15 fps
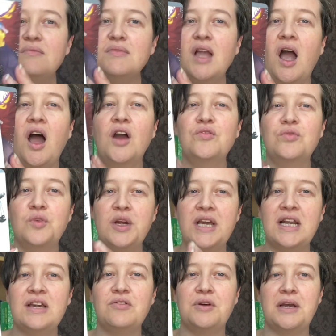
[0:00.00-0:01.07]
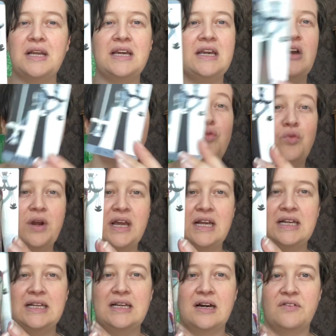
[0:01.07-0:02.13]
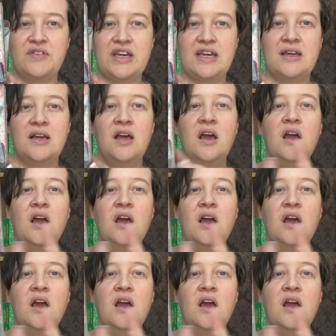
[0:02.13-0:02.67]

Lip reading: I really, really, really love it.